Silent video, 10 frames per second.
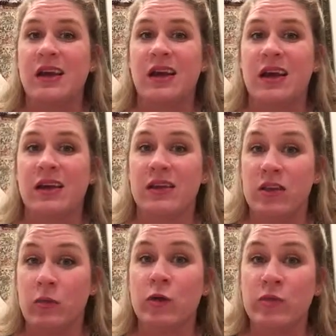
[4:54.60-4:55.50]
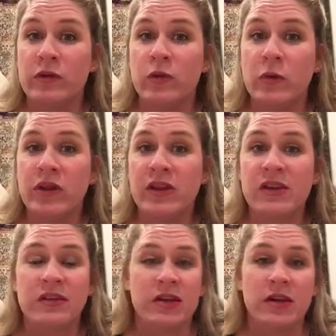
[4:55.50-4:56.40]
than the movement
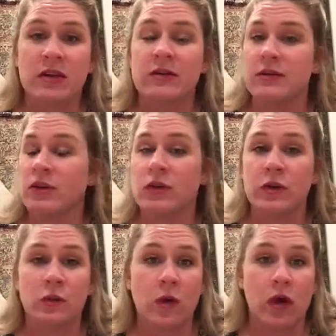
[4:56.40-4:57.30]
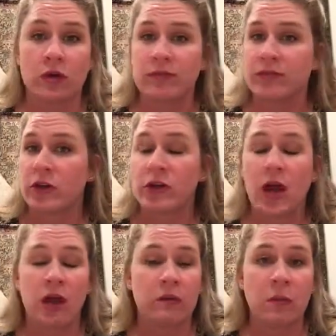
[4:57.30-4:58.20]
formula, then you're doing it wrong. They're
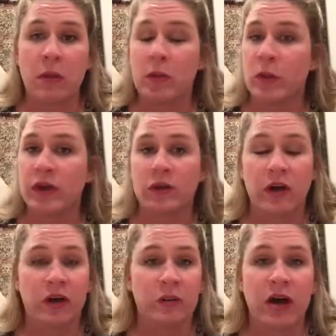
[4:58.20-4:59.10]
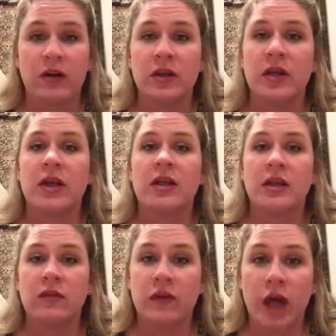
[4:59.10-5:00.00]
not going to remember what you're talking about.
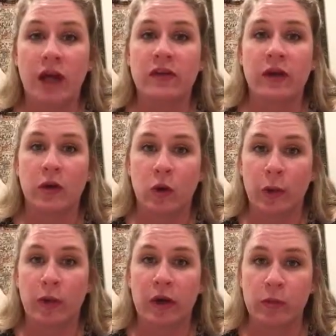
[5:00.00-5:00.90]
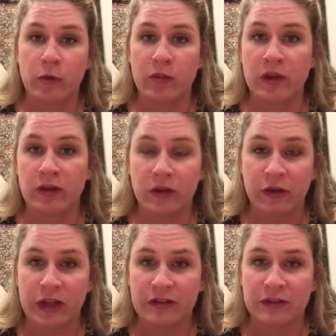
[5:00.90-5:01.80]
You've got to incorporate movement into your
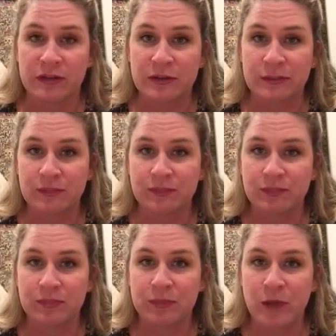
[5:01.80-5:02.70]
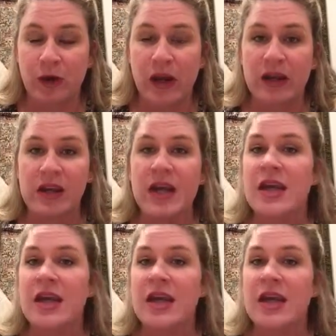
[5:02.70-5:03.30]
lessons. All right.